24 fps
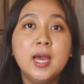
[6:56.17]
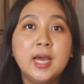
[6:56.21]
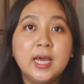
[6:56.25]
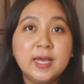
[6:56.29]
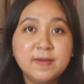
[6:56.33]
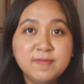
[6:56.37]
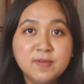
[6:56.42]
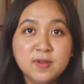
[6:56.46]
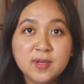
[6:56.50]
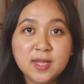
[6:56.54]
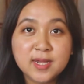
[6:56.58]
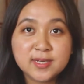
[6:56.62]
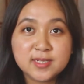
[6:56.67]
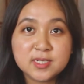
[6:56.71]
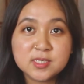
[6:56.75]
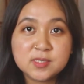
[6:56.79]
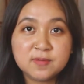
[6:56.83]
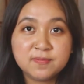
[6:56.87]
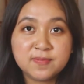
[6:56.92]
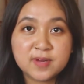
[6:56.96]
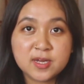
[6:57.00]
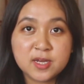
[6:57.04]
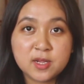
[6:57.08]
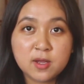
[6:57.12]
If you like
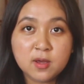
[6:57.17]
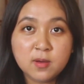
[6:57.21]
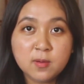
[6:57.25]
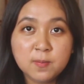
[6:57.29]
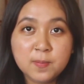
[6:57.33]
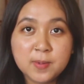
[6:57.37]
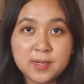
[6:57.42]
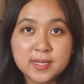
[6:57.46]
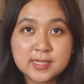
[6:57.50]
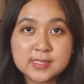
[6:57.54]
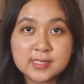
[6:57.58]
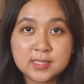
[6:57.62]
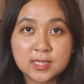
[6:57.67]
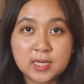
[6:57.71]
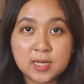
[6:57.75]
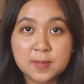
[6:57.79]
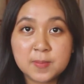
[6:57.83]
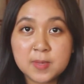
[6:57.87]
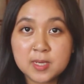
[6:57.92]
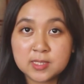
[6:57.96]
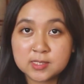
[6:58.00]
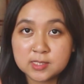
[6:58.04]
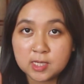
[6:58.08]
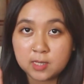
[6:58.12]
this video, please give
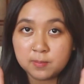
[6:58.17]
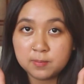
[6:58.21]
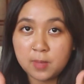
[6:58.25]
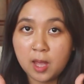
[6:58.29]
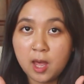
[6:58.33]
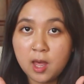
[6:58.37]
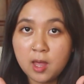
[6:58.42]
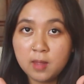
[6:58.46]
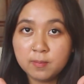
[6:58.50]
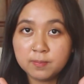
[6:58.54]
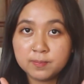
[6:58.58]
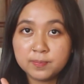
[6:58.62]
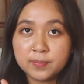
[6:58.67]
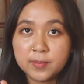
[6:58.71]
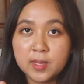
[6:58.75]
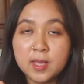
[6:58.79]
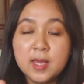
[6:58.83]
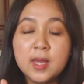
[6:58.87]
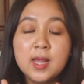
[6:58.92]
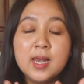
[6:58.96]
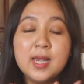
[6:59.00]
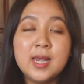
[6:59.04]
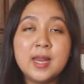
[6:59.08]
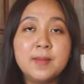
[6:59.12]
me a thumbs up.
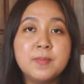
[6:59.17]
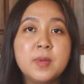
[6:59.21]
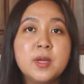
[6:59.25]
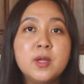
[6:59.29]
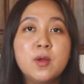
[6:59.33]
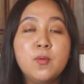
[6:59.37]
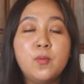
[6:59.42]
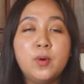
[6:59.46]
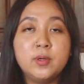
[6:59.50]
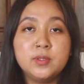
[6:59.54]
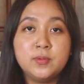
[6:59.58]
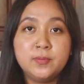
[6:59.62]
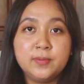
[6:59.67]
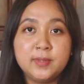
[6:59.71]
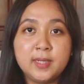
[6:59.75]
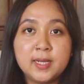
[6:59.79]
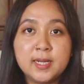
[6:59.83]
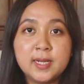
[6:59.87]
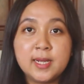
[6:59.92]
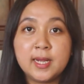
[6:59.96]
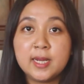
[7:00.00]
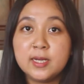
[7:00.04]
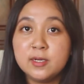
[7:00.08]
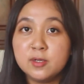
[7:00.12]
Let me know what you
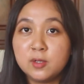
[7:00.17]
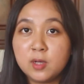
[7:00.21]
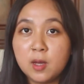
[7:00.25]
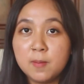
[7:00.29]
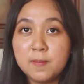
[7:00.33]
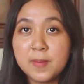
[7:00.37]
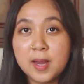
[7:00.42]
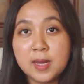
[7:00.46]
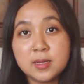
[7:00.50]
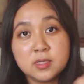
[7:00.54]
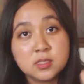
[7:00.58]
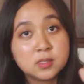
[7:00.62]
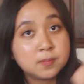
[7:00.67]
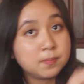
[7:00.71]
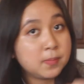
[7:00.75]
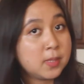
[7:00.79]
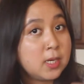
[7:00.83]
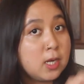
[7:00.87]
think in the comment